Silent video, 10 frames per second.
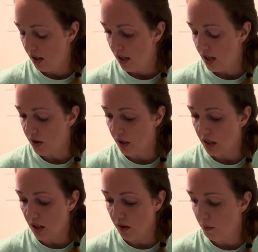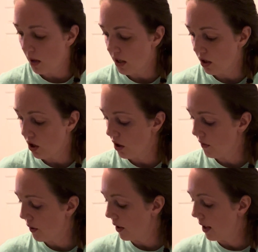is there any other messages
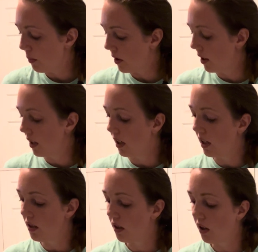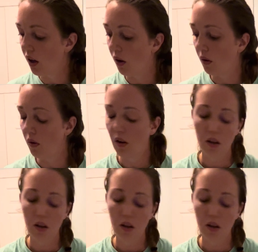for Libra that they need to know?